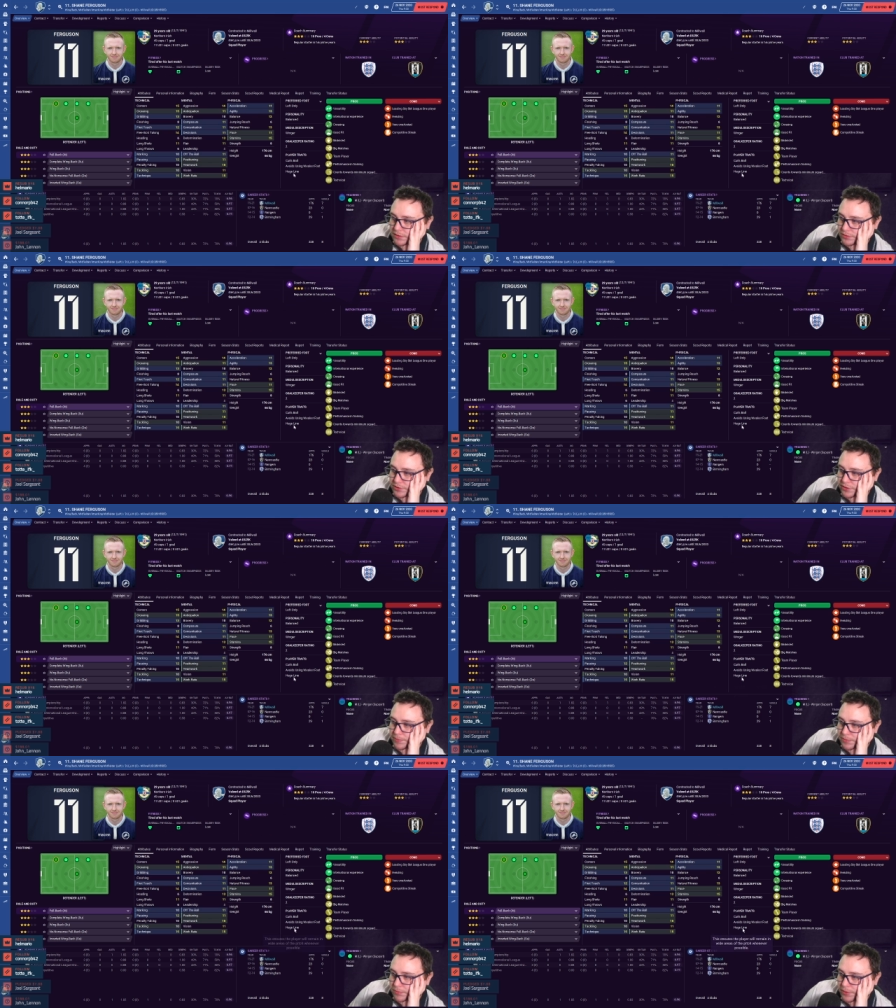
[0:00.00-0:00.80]
Also, you
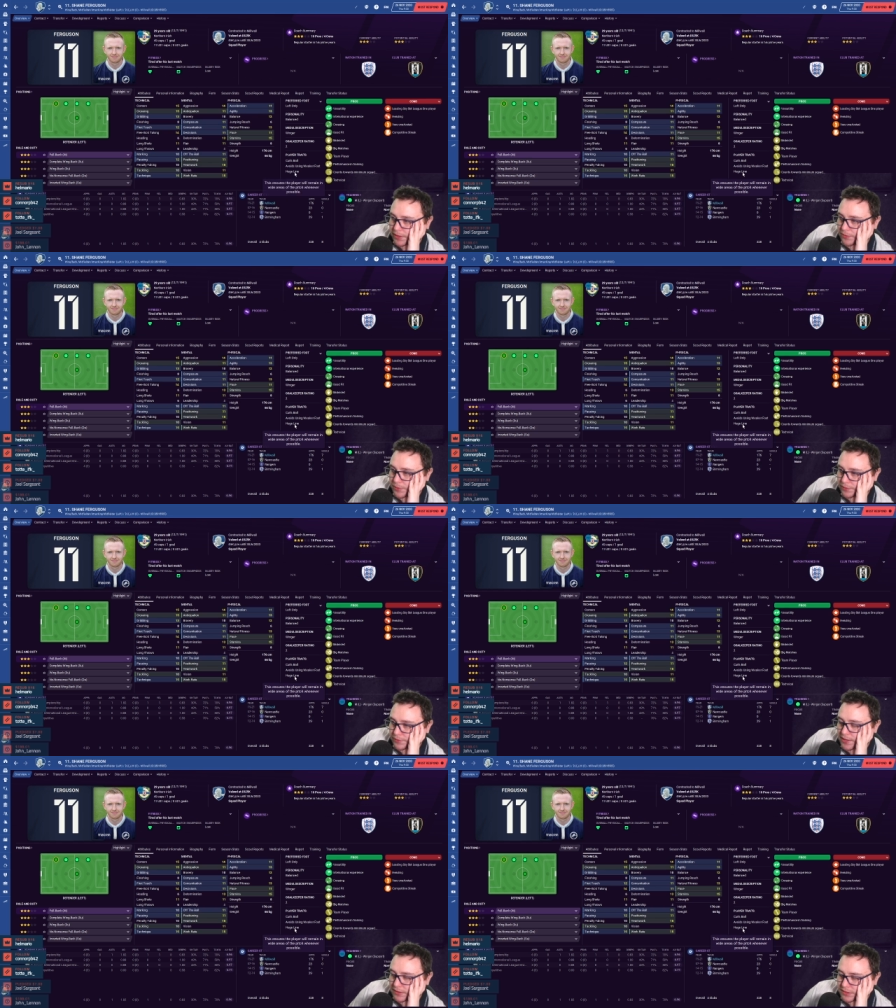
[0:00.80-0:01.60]
probably want to get rid of
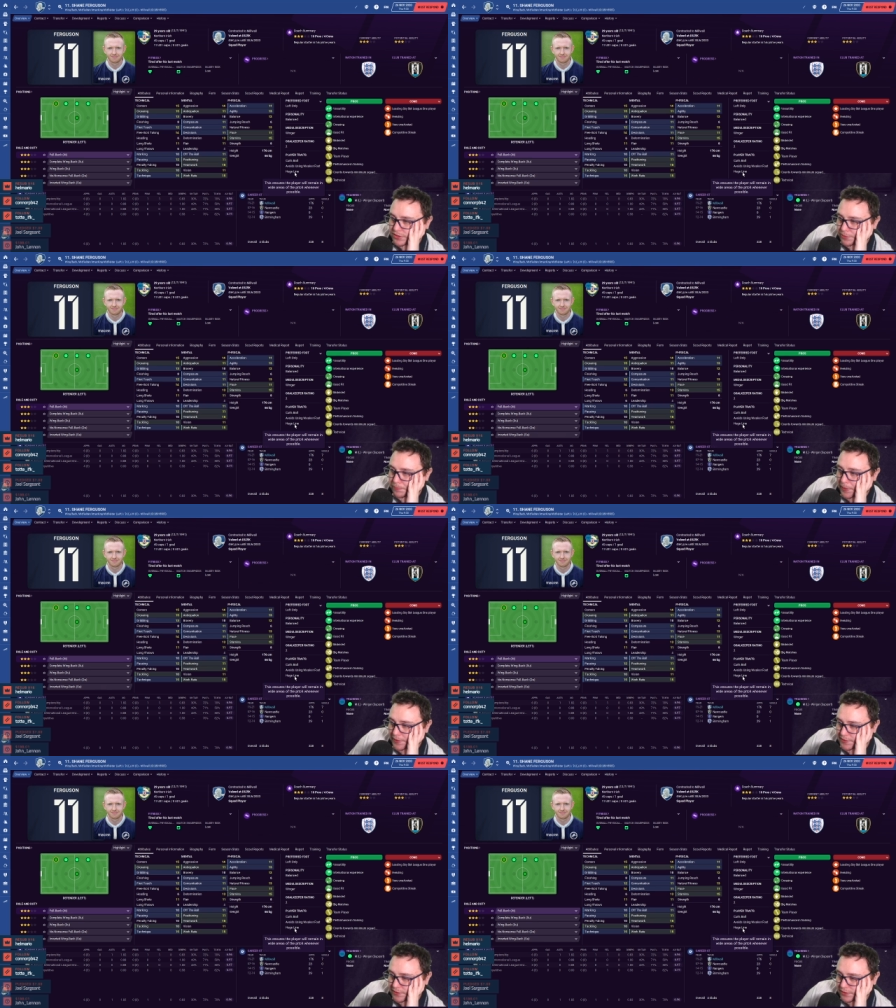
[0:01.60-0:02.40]
that since your
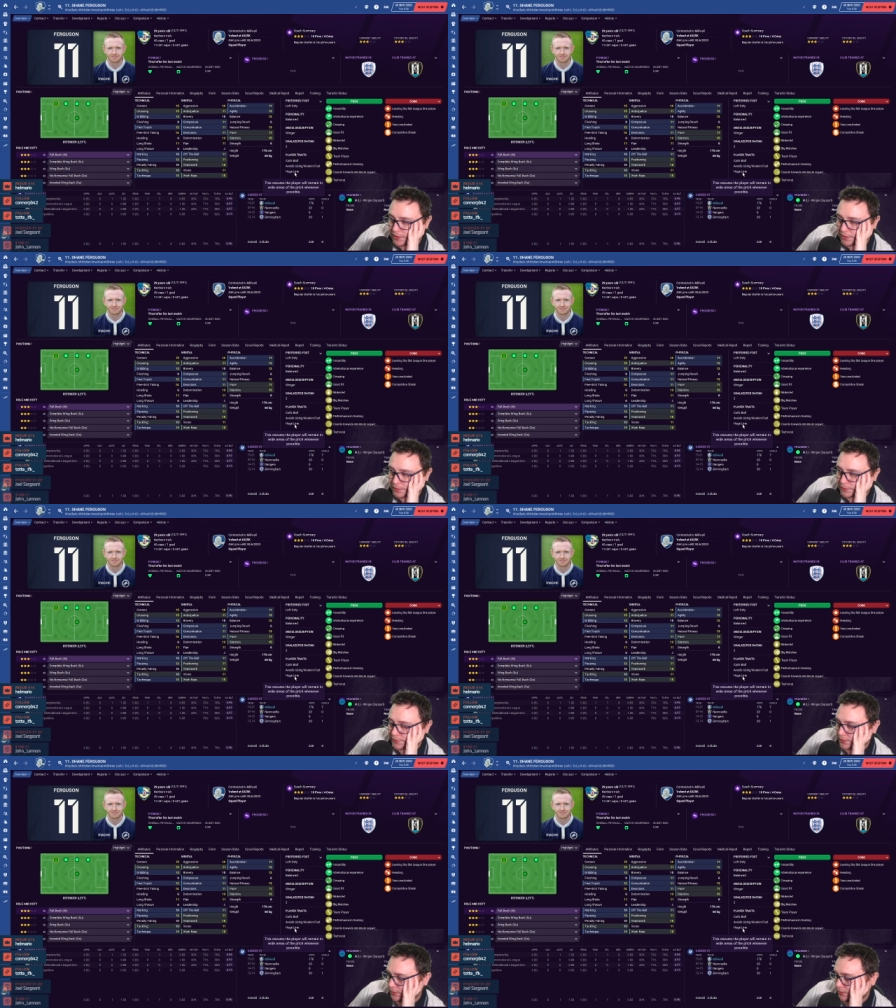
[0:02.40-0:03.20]
pace is god
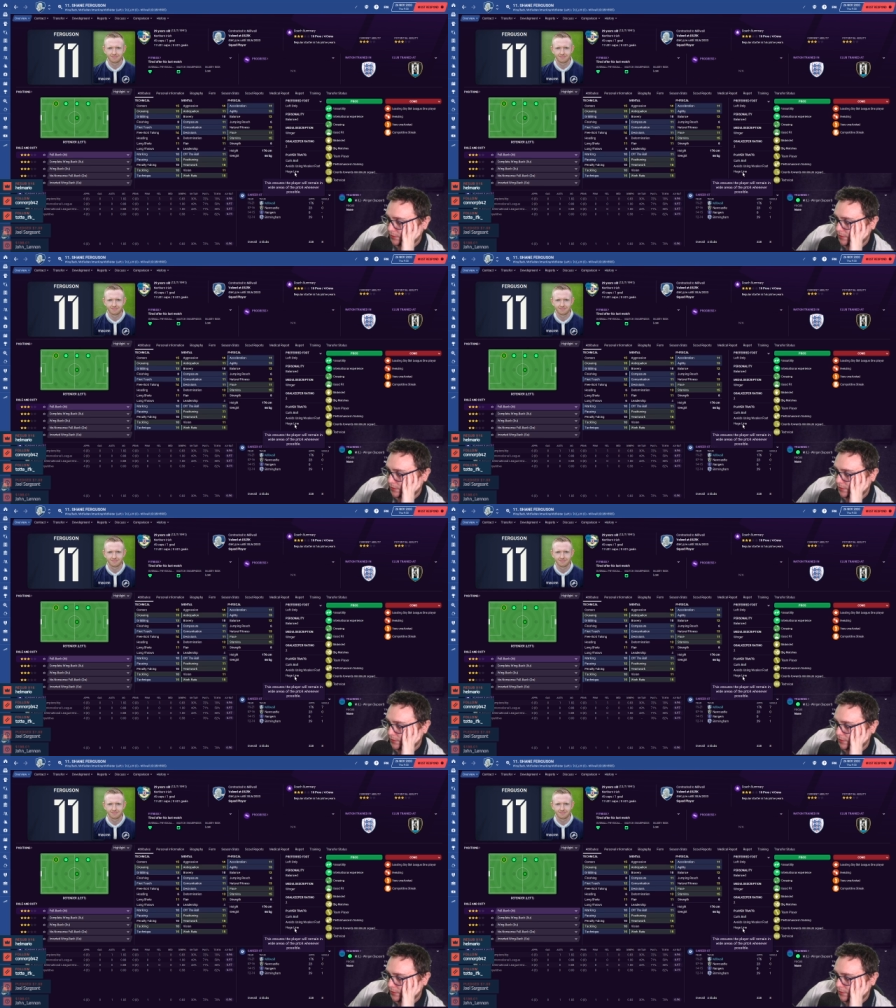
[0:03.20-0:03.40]
awful.